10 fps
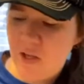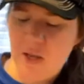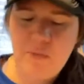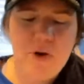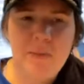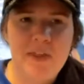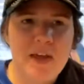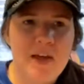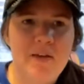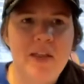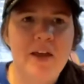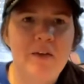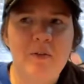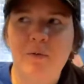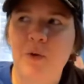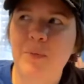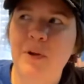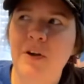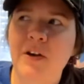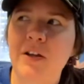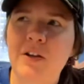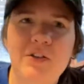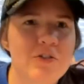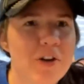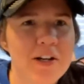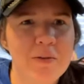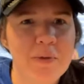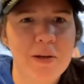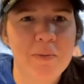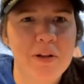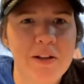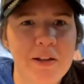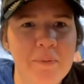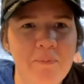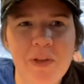He brought me that root beer and it distracted me completely.